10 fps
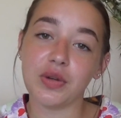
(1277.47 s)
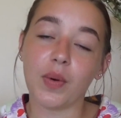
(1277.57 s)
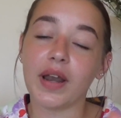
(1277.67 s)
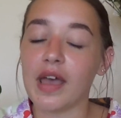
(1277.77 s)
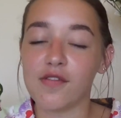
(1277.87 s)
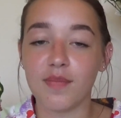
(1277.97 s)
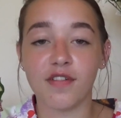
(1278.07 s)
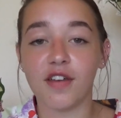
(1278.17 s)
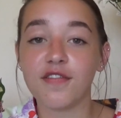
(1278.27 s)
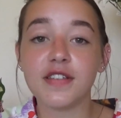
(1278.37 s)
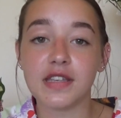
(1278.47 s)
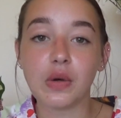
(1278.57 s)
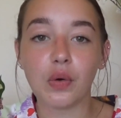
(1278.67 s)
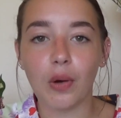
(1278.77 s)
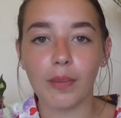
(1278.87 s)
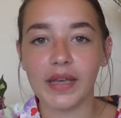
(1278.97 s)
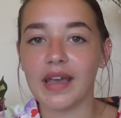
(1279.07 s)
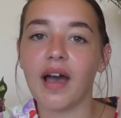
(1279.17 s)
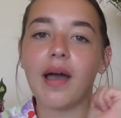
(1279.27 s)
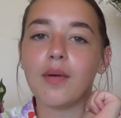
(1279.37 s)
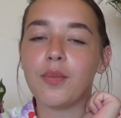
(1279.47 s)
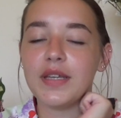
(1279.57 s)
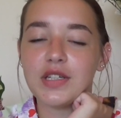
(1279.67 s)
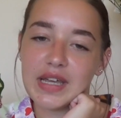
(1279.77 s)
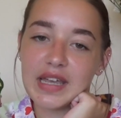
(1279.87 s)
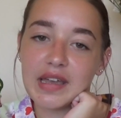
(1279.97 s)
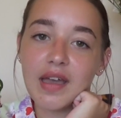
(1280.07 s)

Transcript: when I have a physical copy, I will be doing